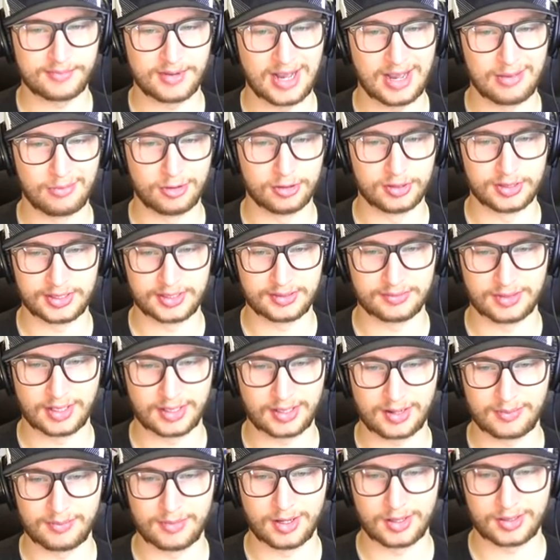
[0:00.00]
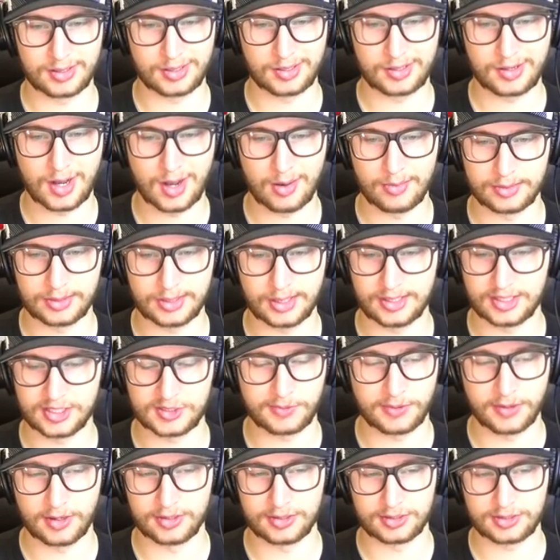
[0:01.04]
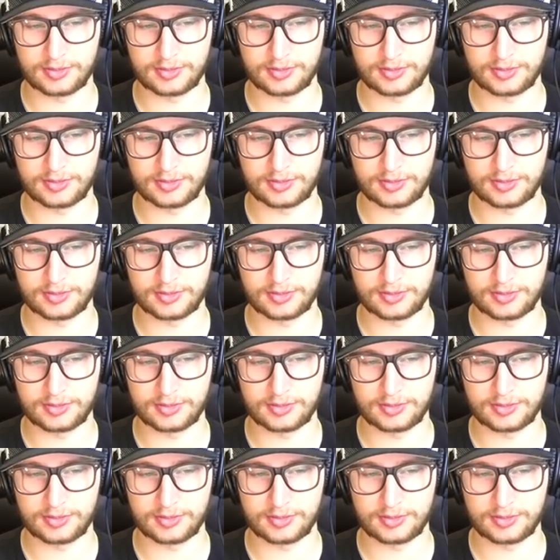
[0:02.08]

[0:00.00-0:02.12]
I'm only, like, I'm not gonna commentate this part.